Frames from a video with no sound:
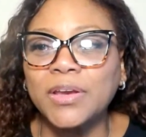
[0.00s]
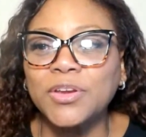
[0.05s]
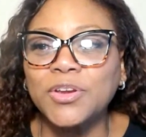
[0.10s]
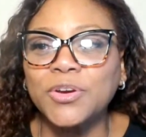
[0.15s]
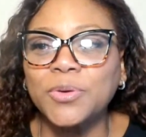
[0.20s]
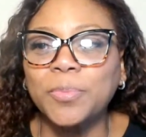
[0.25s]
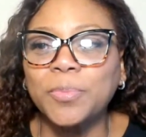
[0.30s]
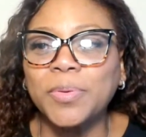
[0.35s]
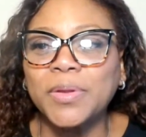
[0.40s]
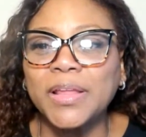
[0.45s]

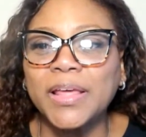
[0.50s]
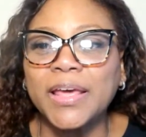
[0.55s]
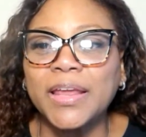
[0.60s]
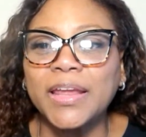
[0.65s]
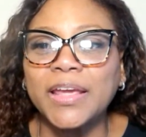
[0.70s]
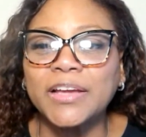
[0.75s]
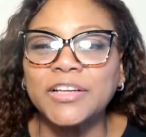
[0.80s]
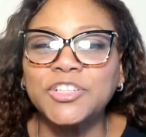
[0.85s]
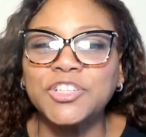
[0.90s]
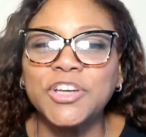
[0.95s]
you're
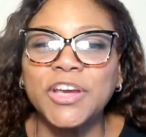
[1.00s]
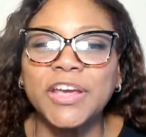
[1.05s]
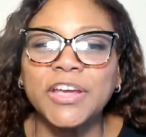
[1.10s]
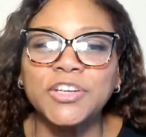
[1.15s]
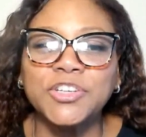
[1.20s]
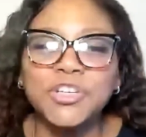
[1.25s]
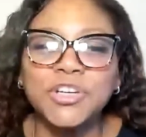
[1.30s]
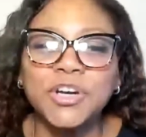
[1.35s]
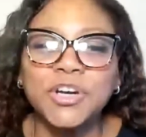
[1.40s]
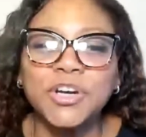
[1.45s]
planning a
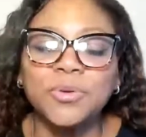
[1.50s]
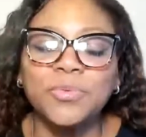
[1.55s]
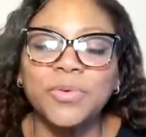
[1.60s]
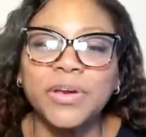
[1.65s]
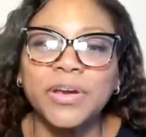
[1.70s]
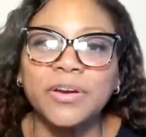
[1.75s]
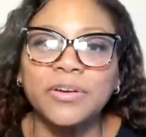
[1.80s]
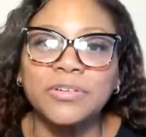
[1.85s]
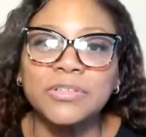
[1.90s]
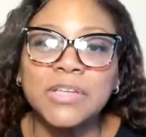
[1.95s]
change in
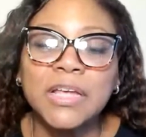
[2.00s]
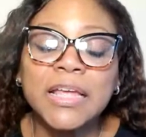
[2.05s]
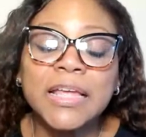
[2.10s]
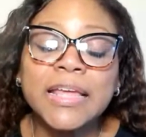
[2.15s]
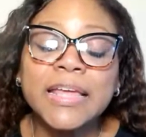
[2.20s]
careers